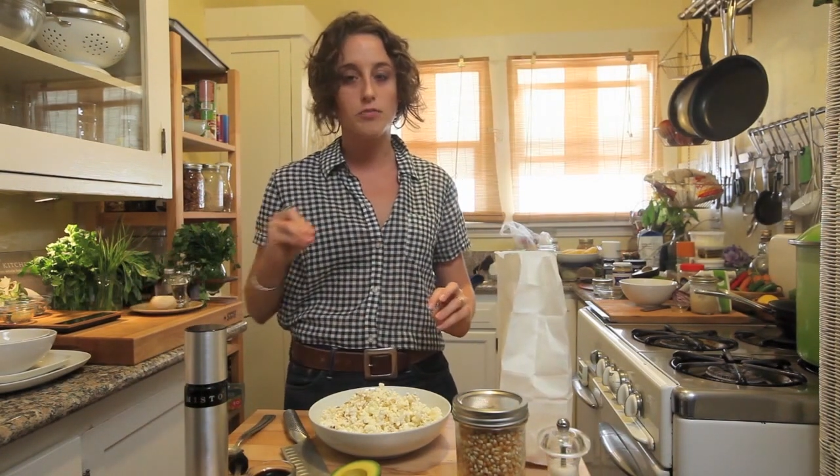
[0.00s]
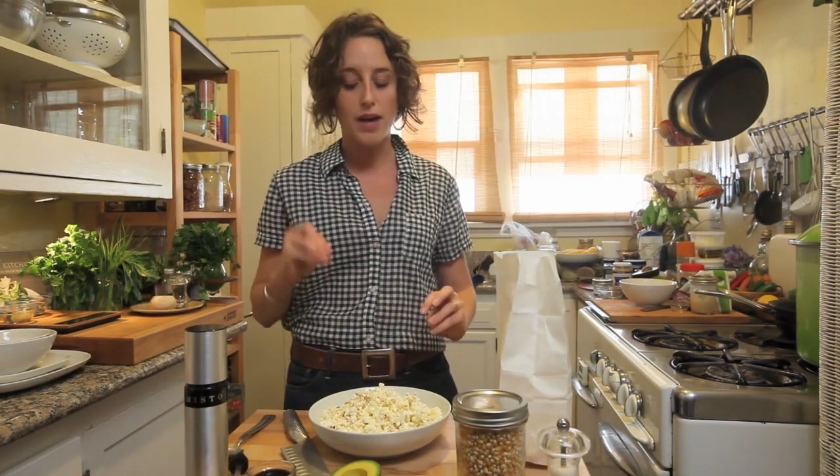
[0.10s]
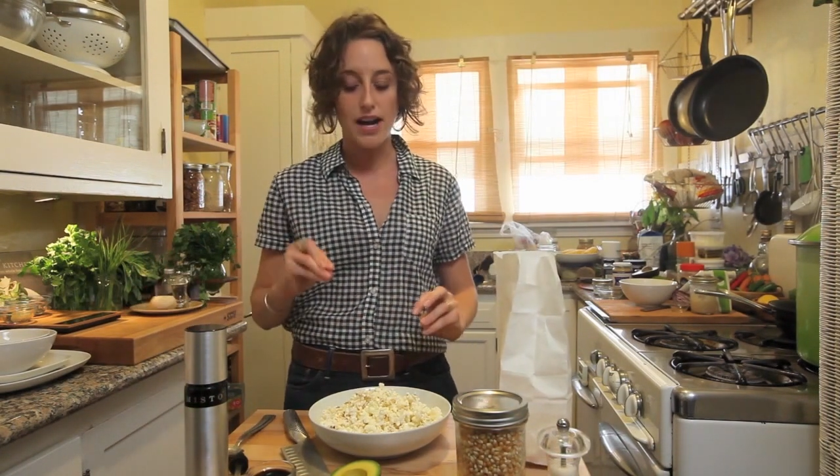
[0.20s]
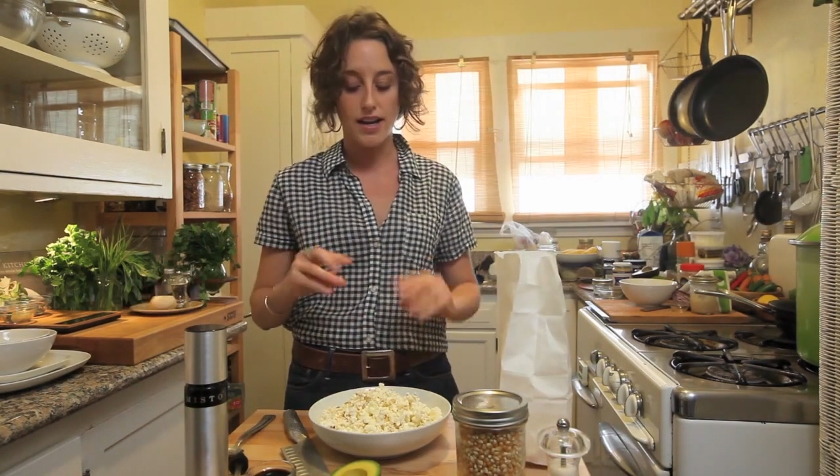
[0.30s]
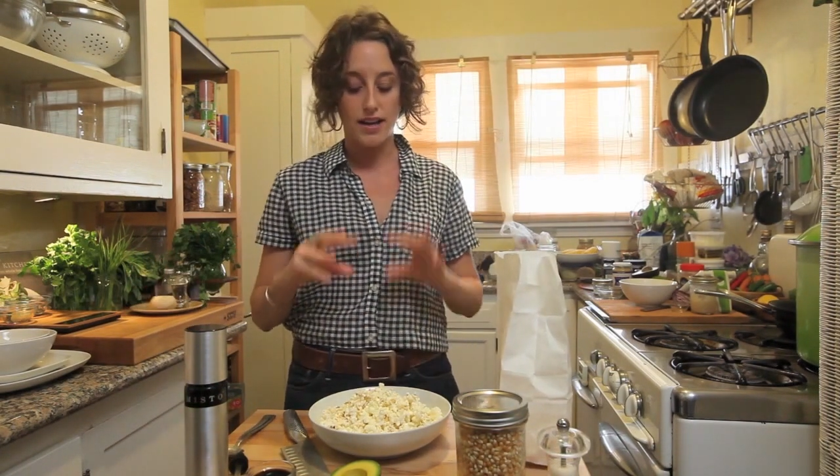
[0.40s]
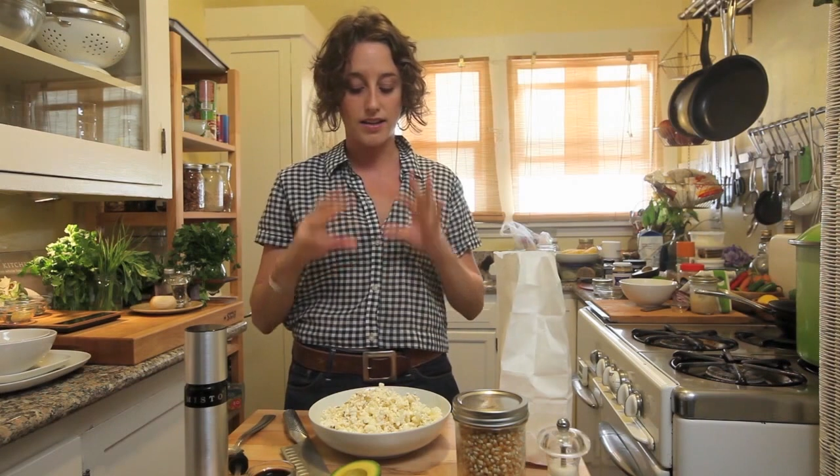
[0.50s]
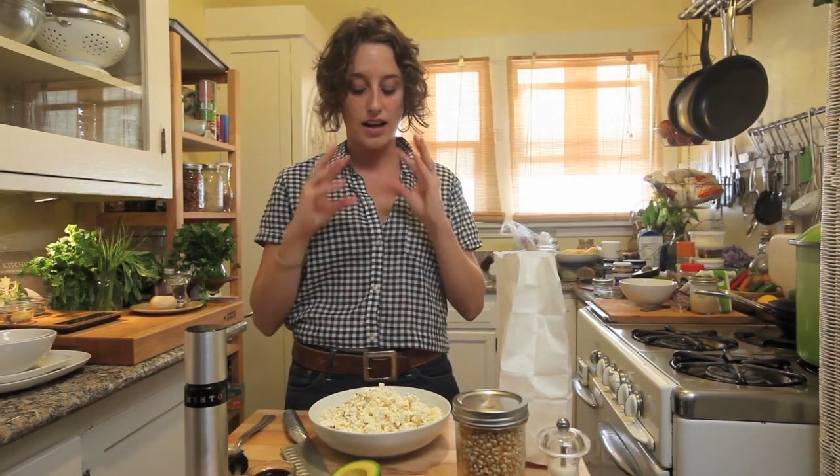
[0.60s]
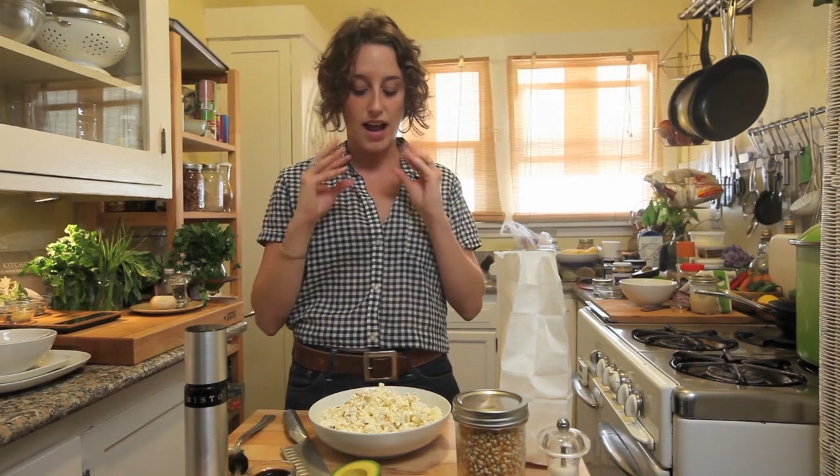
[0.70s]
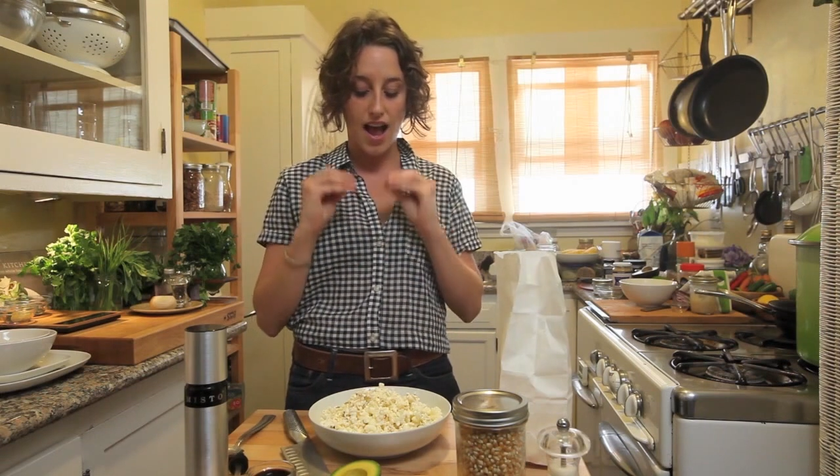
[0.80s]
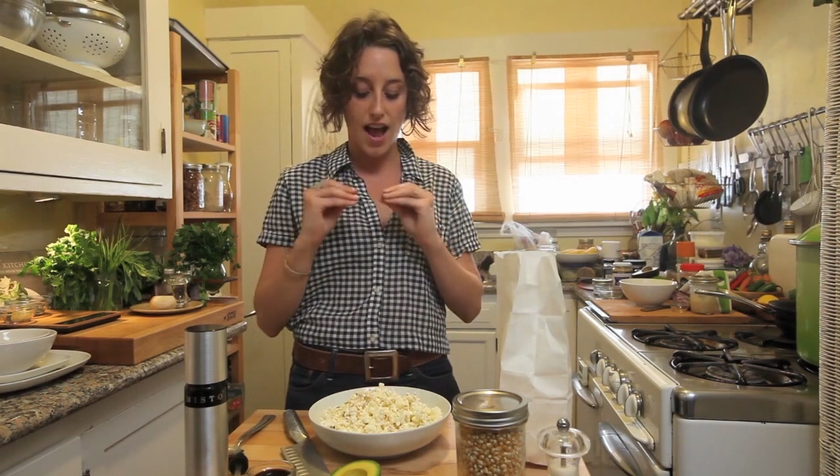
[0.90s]
bite is
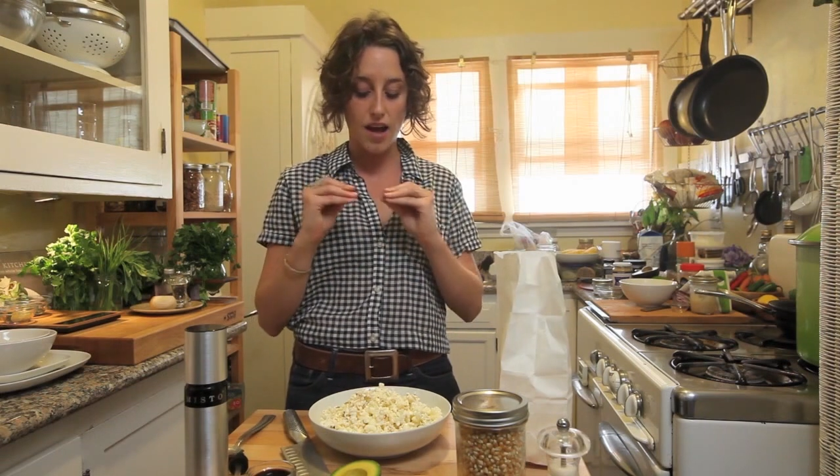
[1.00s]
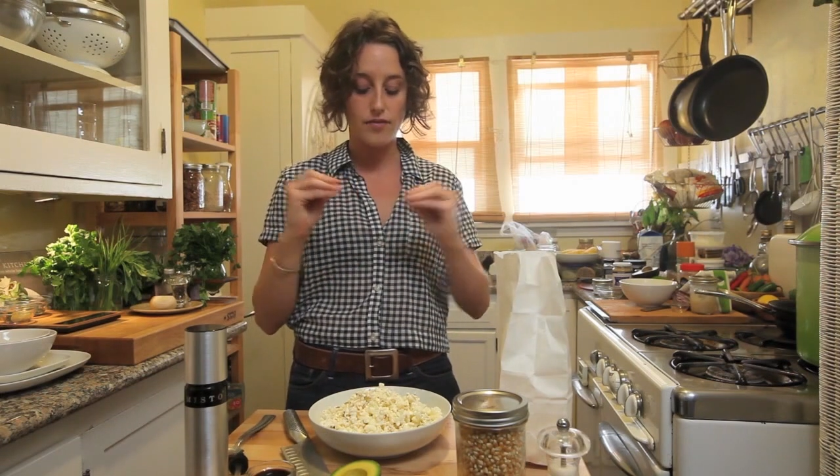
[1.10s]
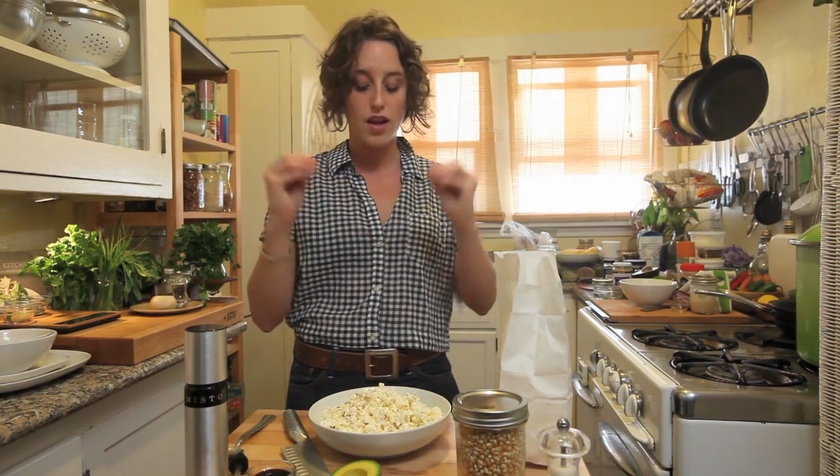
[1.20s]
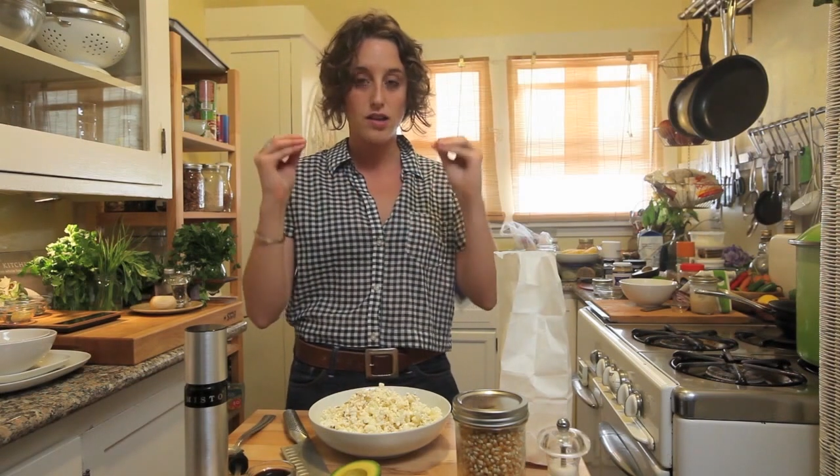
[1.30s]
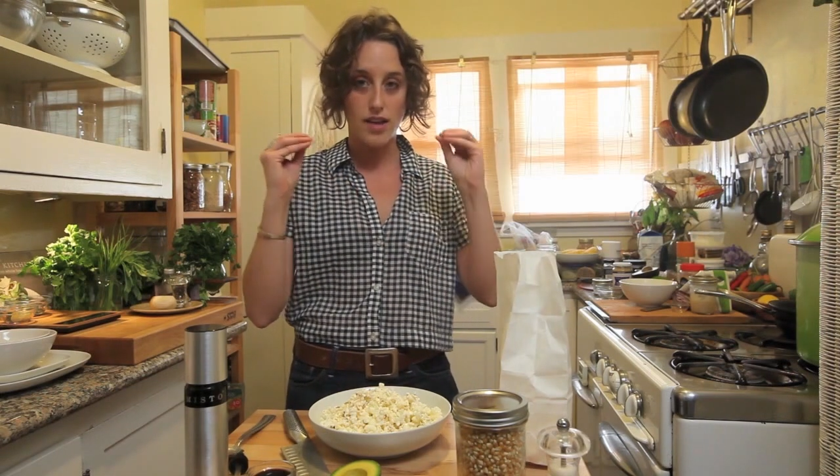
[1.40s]
going to have